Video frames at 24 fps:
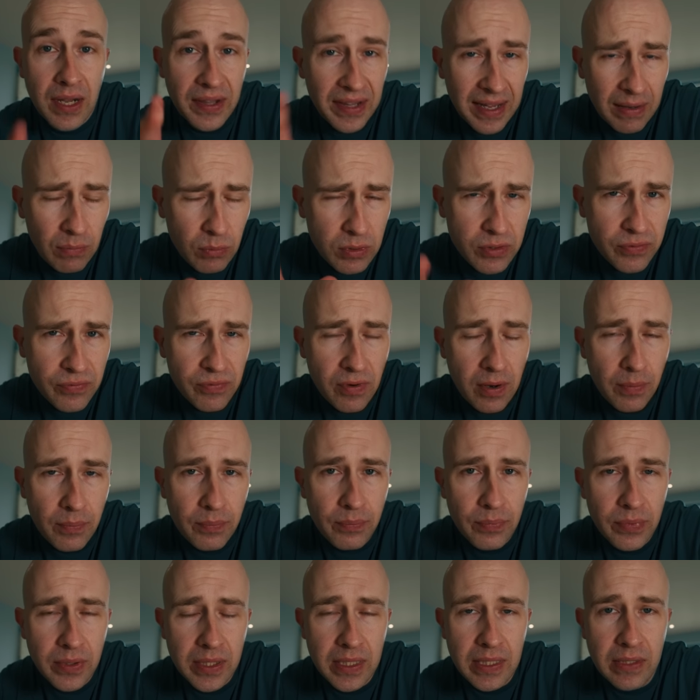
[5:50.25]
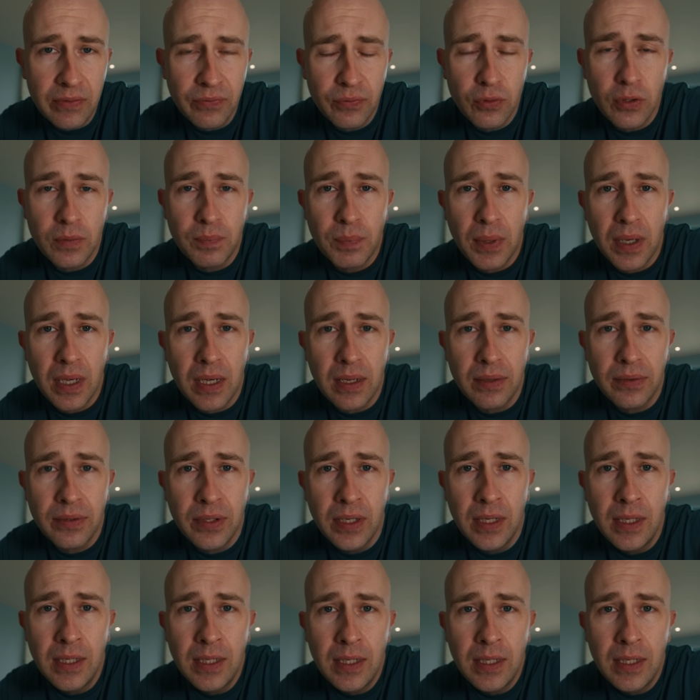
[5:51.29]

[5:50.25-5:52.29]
and that was from the footpath,